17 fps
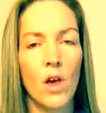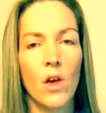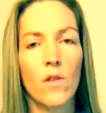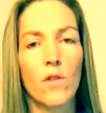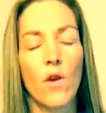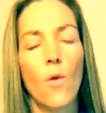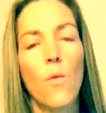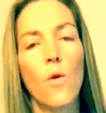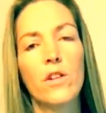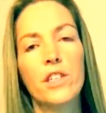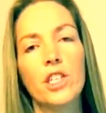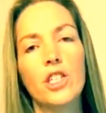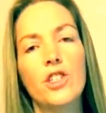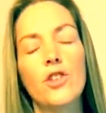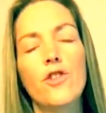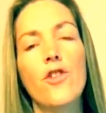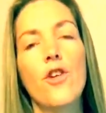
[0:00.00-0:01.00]
So what
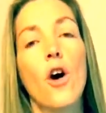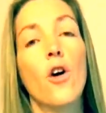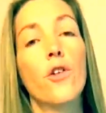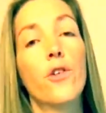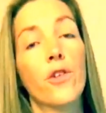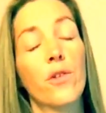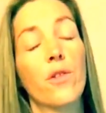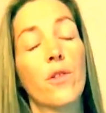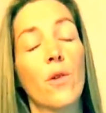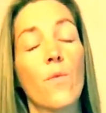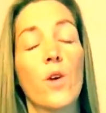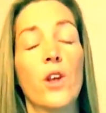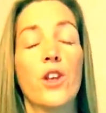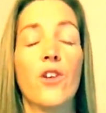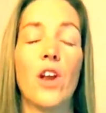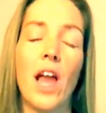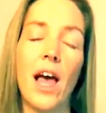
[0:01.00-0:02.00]
did you notice that
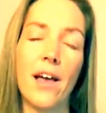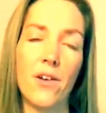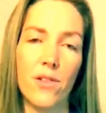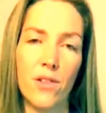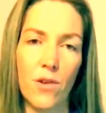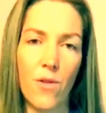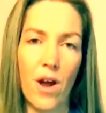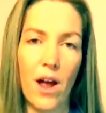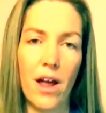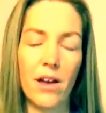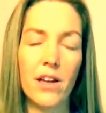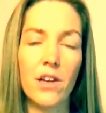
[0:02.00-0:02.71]
when you lay on the ground?